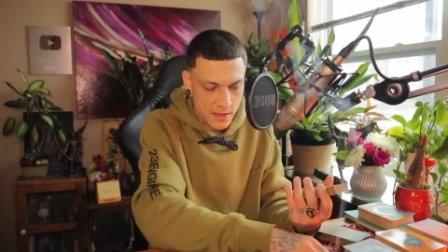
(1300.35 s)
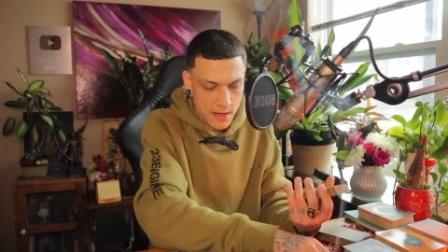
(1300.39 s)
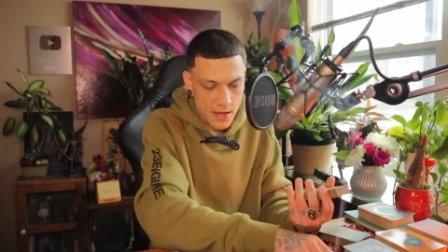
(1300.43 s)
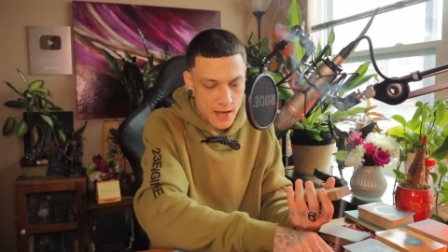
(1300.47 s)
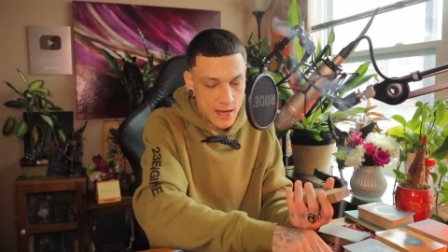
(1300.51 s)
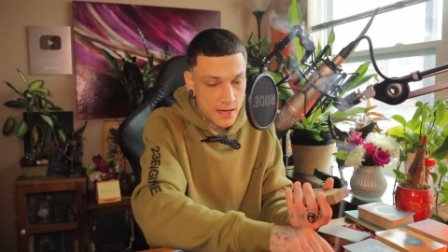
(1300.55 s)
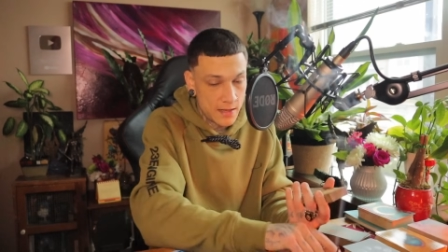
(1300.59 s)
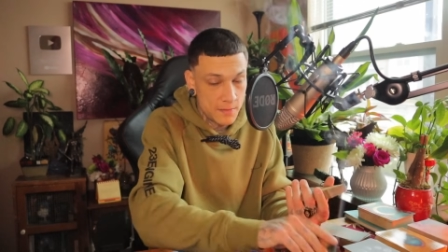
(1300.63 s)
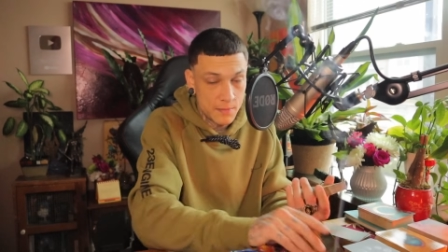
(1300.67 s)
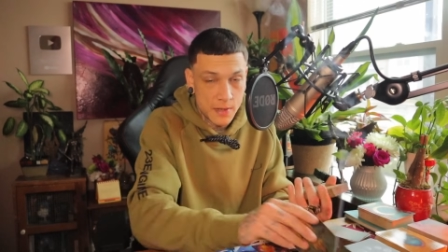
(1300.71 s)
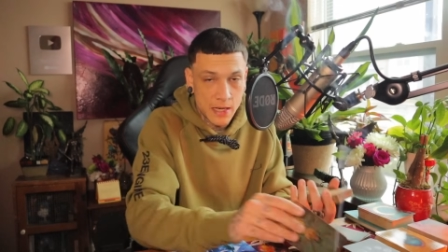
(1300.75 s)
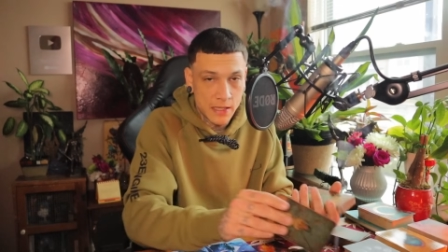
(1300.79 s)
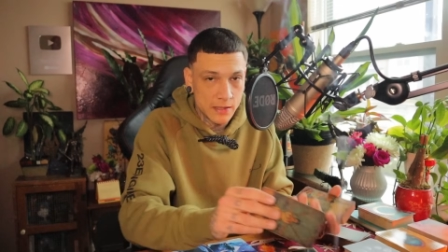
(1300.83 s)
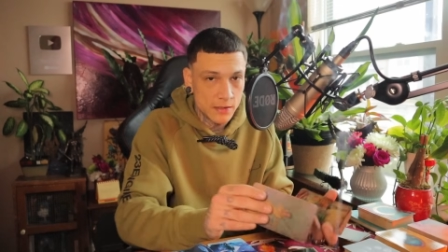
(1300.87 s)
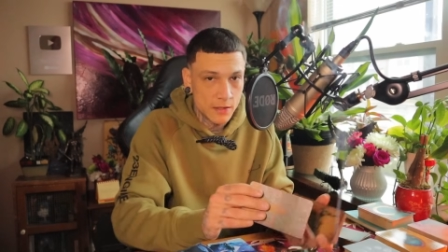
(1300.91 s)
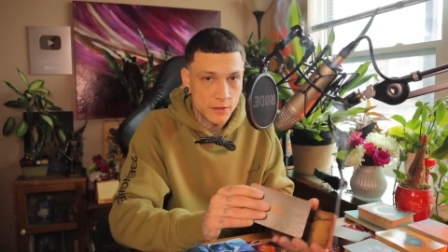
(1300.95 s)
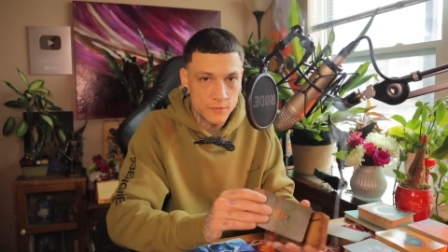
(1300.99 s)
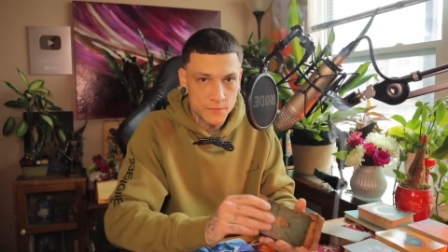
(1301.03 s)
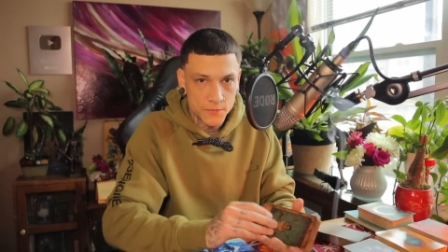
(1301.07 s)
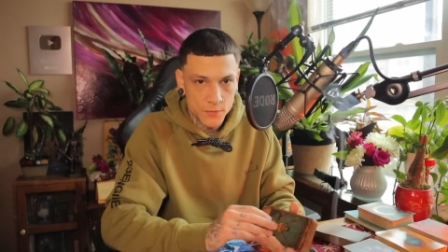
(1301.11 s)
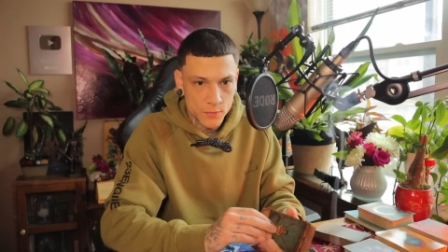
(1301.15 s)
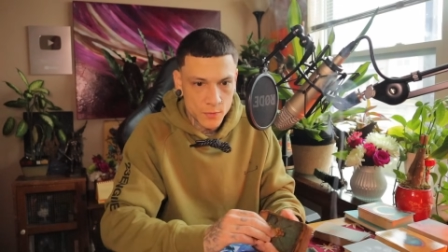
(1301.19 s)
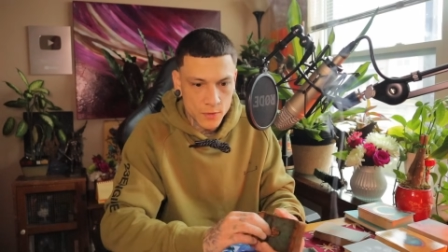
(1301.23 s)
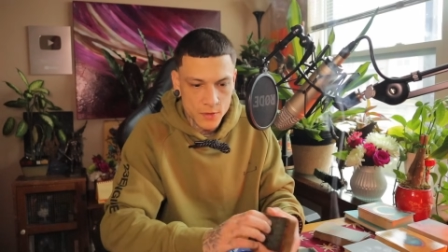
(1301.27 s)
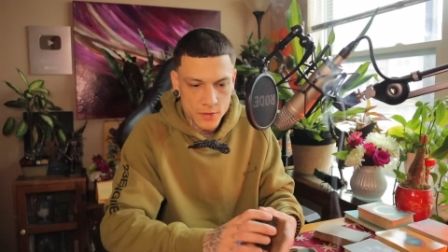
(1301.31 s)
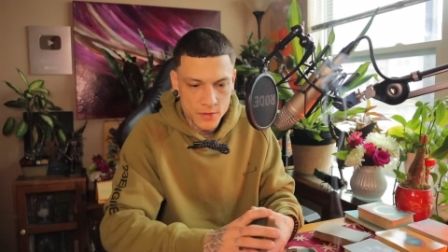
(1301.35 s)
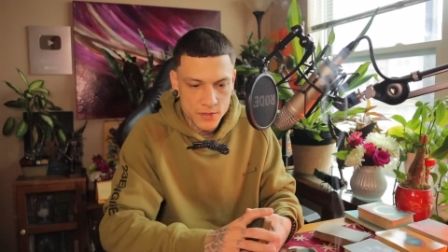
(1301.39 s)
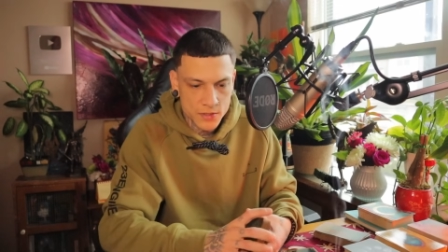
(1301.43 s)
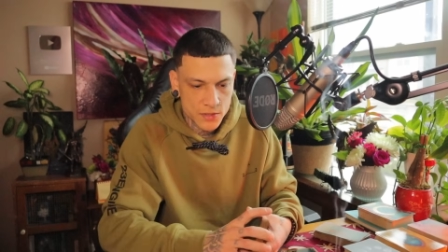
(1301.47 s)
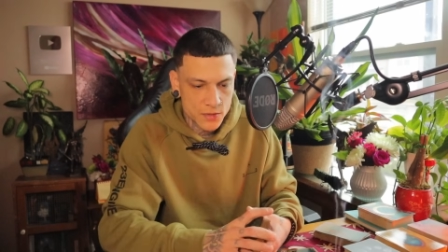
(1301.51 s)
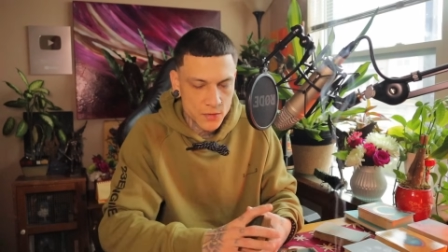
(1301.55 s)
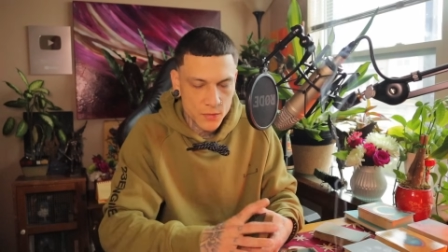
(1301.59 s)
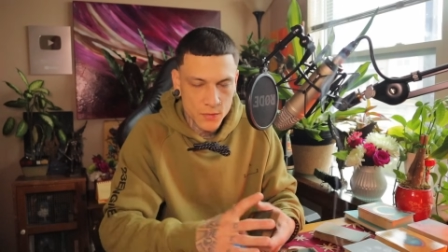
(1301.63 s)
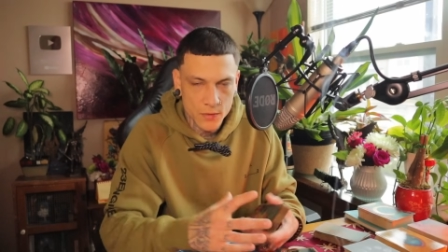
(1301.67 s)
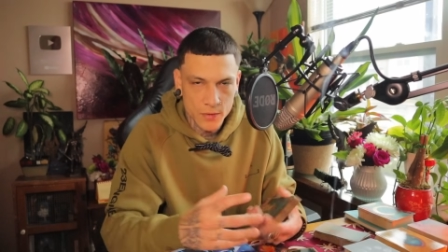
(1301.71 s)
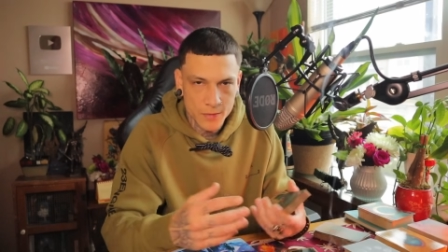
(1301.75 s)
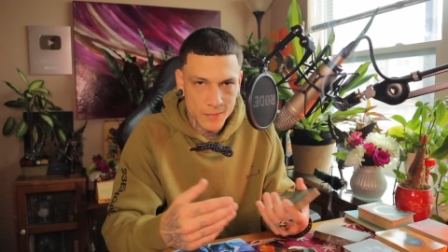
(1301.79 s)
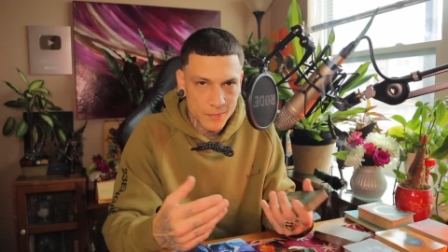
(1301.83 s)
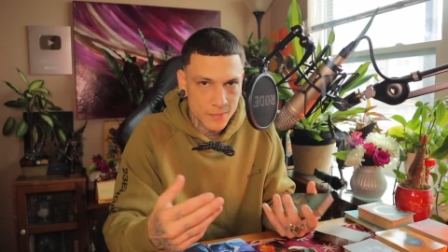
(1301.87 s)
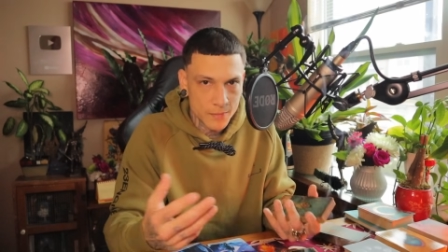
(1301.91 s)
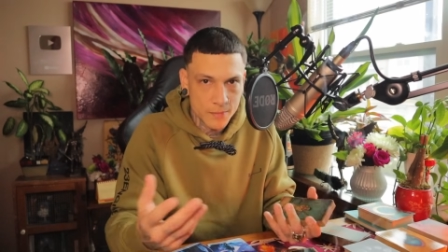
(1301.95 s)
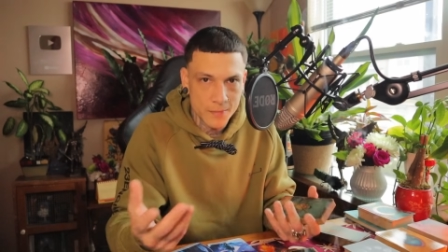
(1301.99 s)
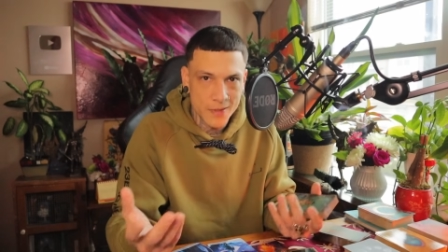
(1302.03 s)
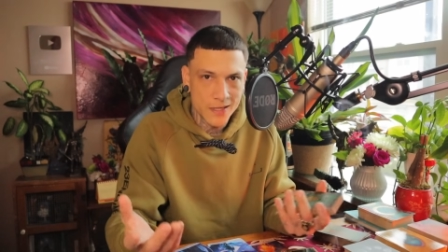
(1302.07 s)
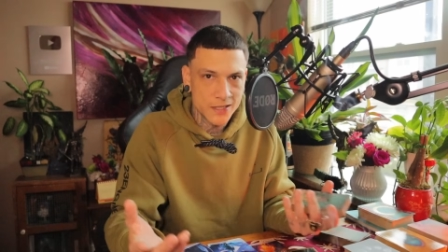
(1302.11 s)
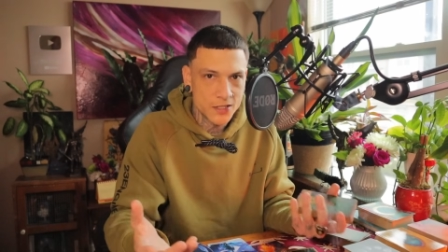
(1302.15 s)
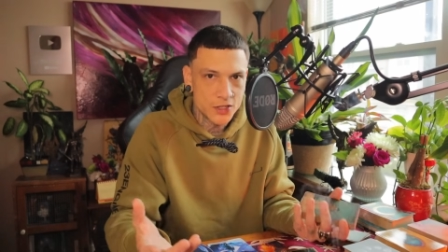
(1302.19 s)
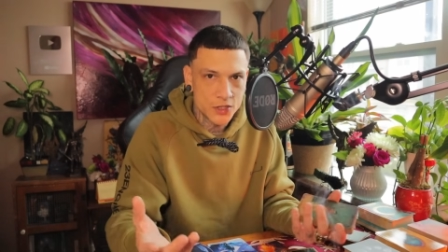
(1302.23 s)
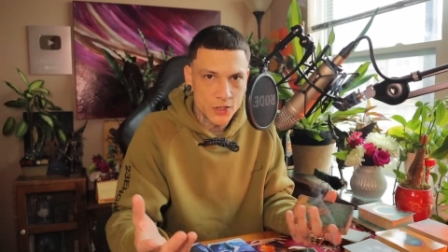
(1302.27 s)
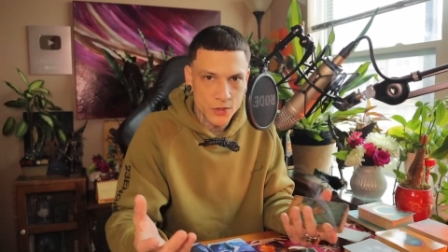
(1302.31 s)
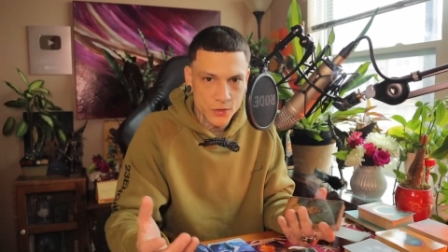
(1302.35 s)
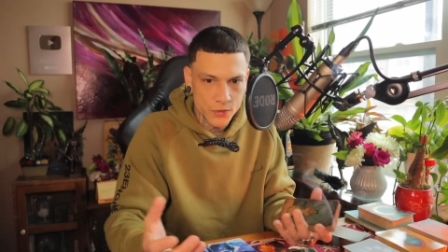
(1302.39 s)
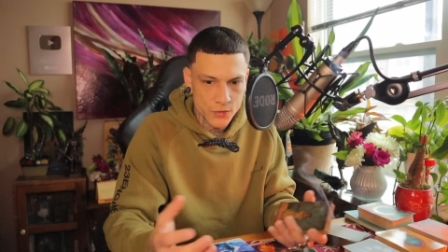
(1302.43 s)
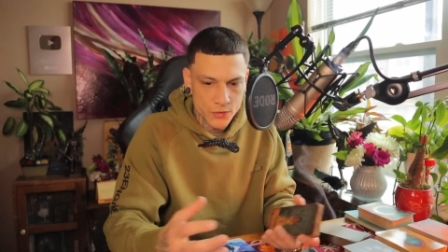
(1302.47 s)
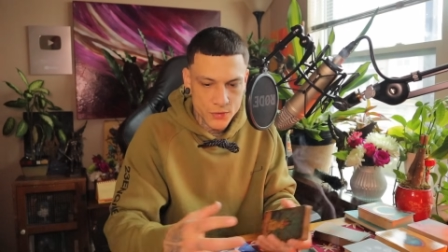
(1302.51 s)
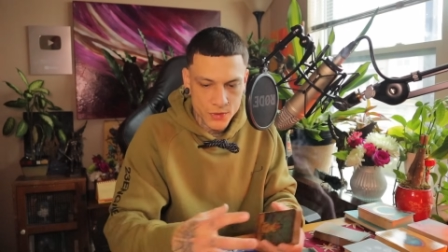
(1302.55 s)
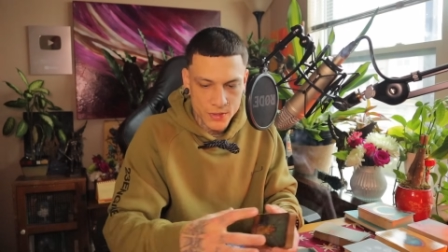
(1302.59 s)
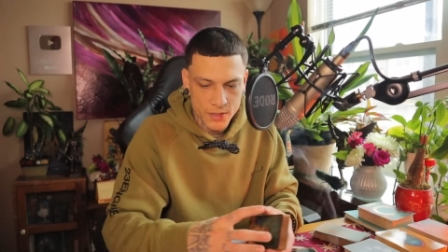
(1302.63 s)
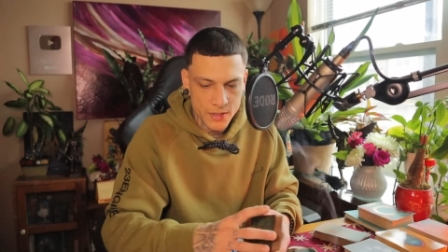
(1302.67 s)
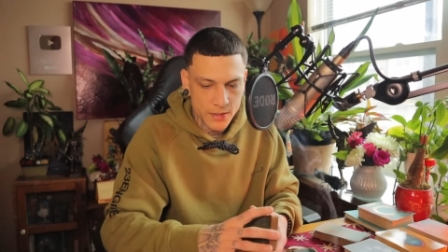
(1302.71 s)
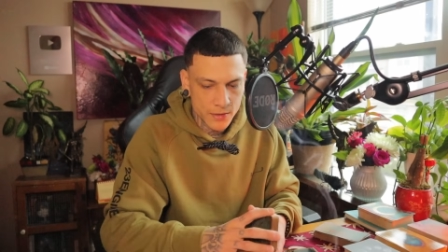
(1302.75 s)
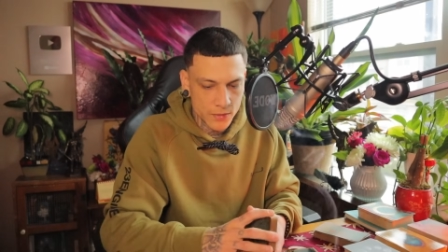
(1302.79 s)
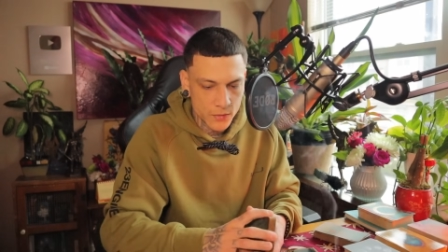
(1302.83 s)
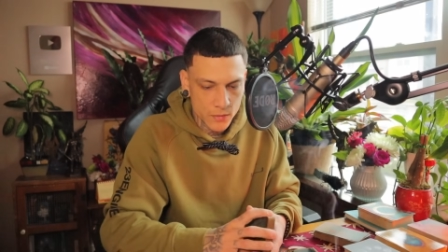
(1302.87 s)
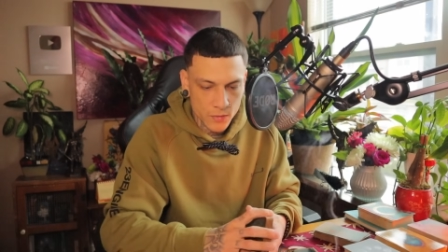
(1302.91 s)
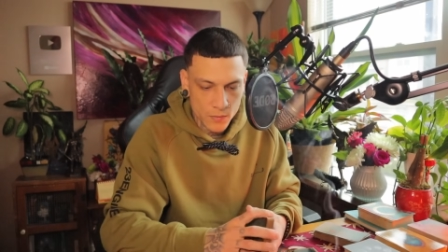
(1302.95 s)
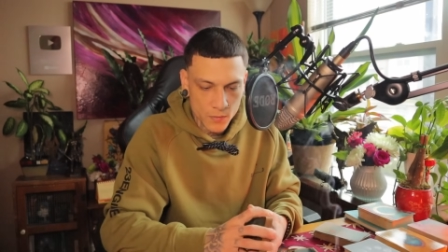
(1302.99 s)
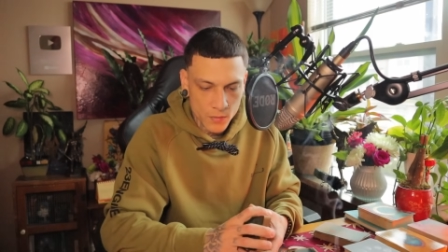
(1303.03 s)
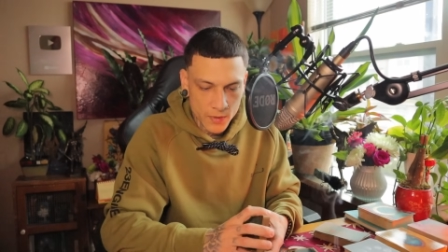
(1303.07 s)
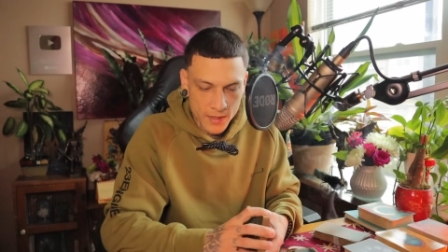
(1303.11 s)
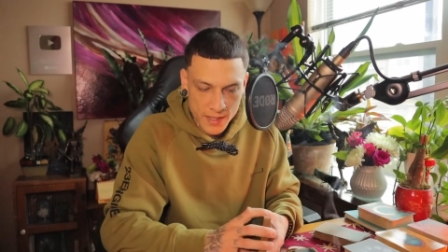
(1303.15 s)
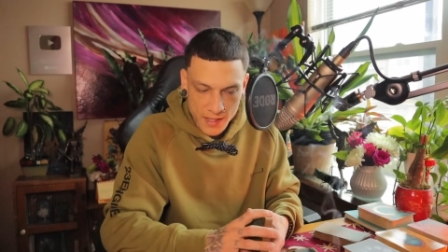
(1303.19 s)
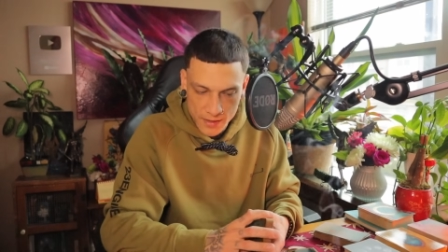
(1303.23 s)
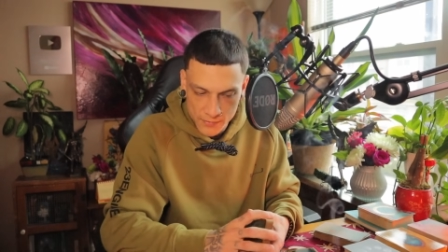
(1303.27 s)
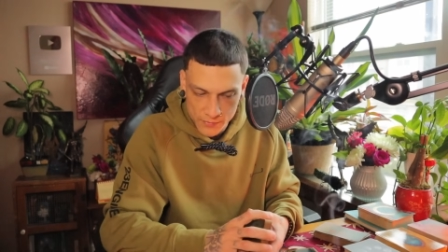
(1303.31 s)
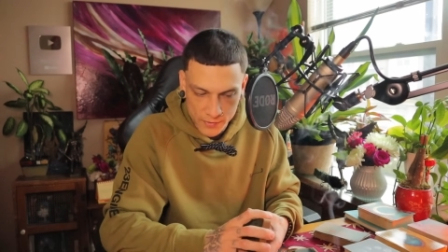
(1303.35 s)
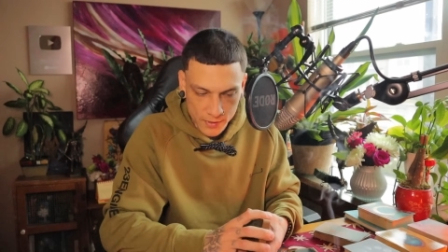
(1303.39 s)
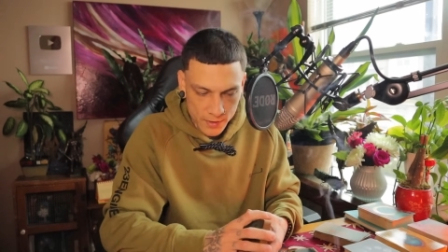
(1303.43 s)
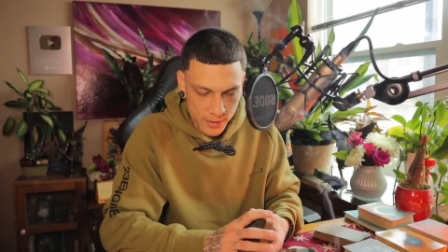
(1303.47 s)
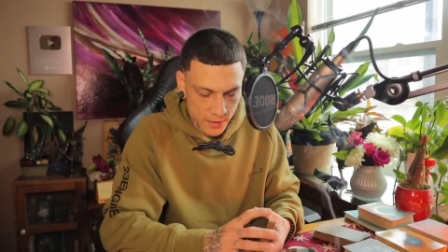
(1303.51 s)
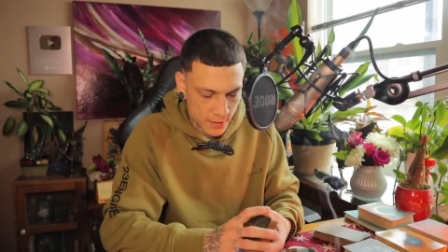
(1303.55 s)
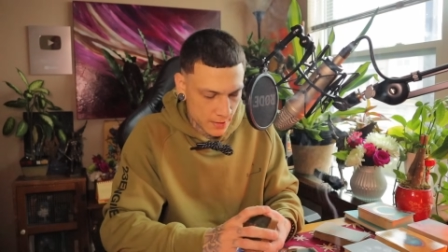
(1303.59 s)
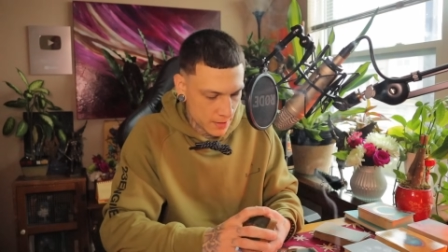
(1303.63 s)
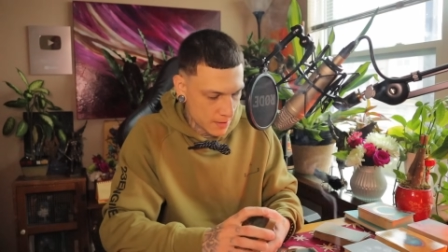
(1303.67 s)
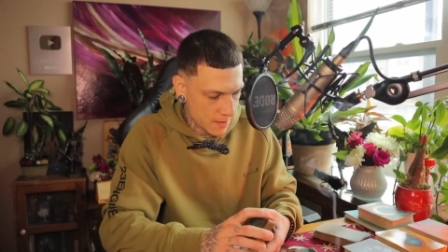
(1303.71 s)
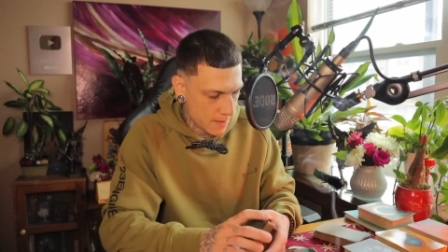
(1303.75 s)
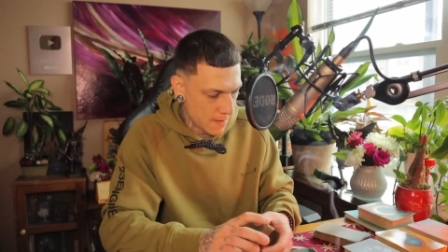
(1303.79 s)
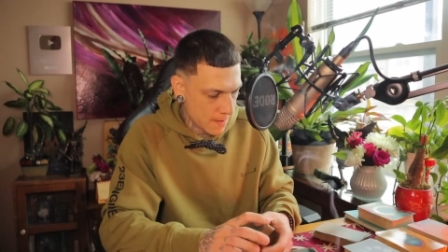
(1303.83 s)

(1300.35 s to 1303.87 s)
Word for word: and my loved ones or my children or whatever.